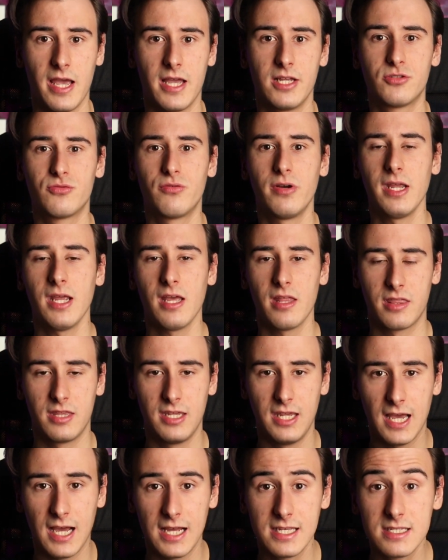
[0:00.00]
entering
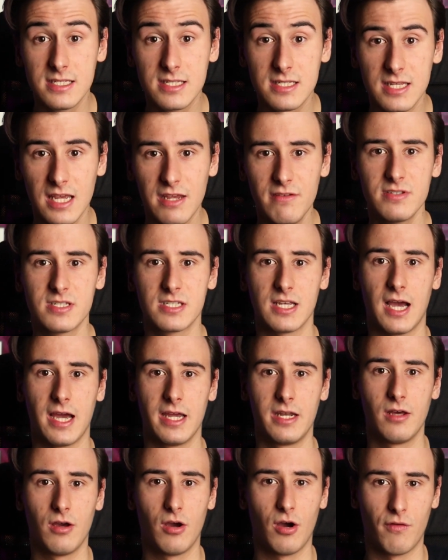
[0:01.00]
the unsafe
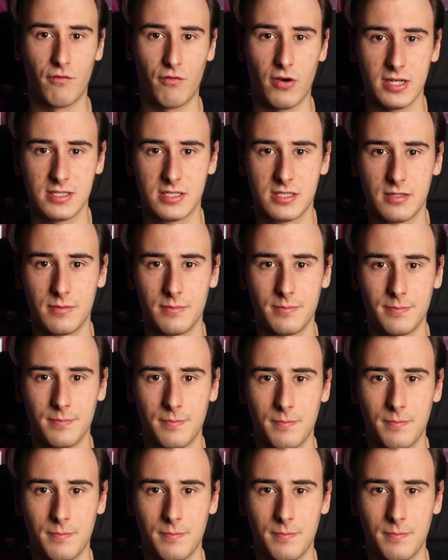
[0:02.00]
side of Rust.